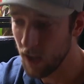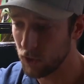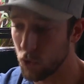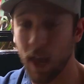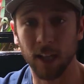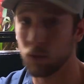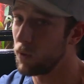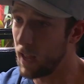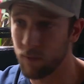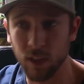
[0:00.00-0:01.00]
So that's
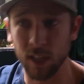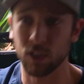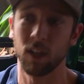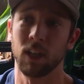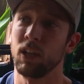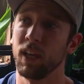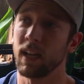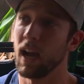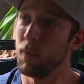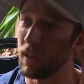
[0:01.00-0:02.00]
everything started to
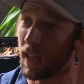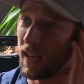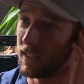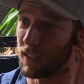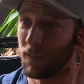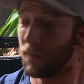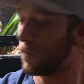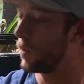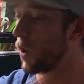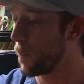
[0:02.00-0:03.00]
click. I realized
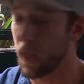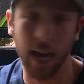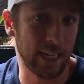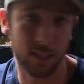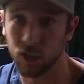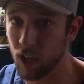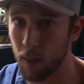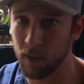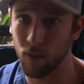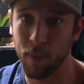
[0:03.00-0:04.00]
I need to
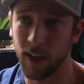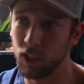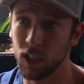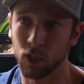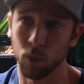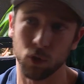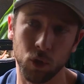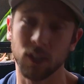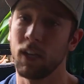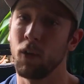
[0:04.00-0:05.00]
stop giving Pangea. So as
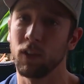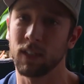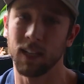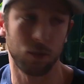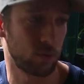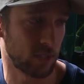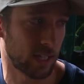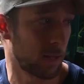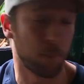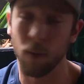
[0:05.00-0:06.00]
soon as I noticed that, this was
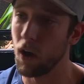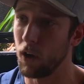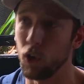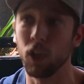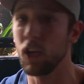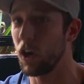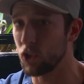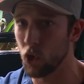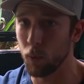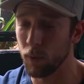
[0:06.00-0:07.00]
like the early
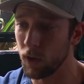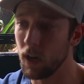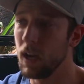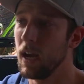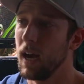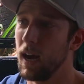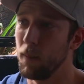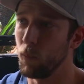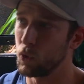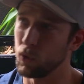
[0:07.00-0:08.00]
October,
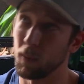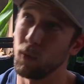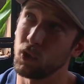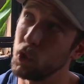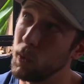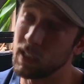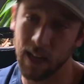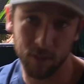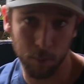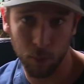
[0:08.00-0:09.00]
which was about 2 weeks
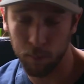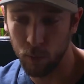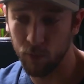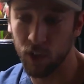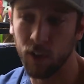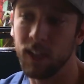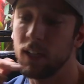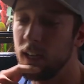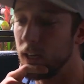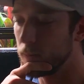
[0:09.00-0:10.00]
after moving her
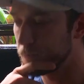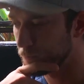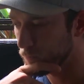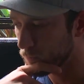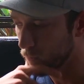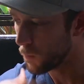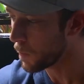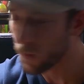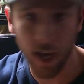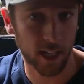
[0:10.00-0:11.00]
into here,
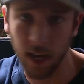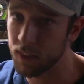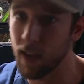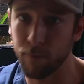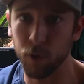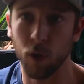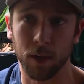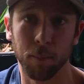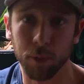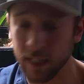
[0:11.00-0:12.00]
I cut that food out
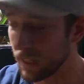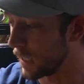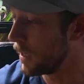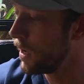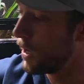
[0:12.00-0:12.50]
completely.